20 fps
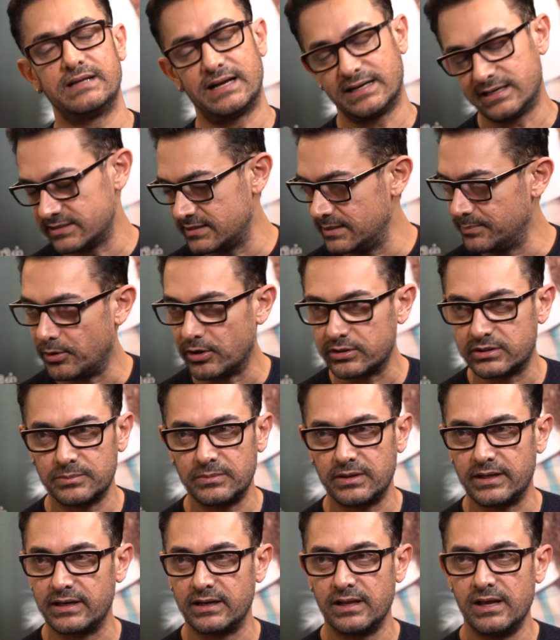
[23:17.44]
That is the bottom
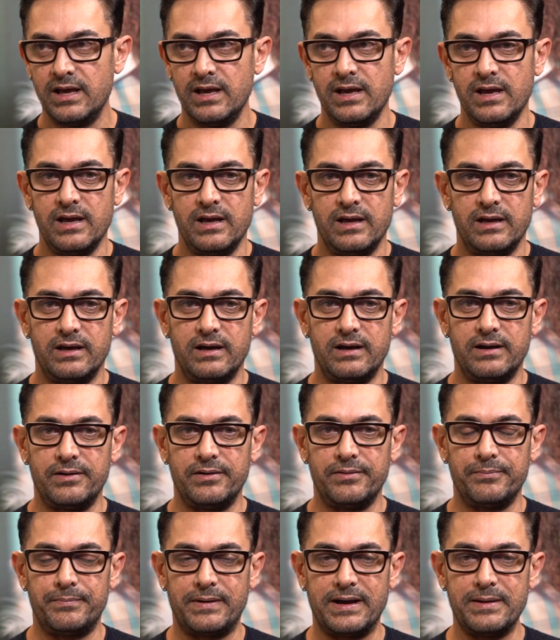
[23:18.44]
line.
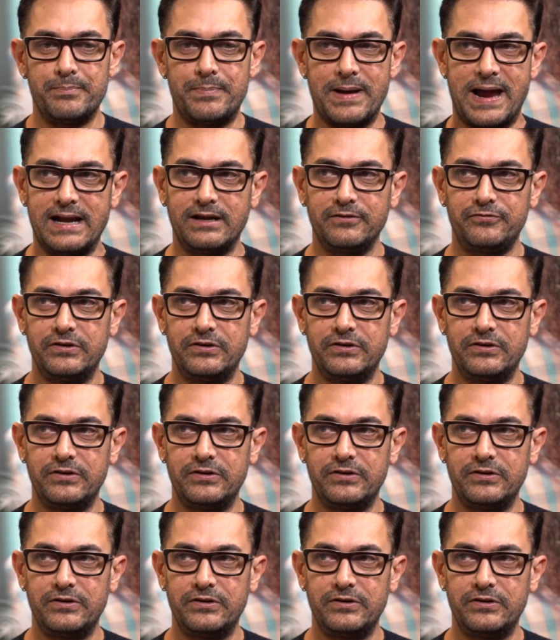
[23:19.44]
My bad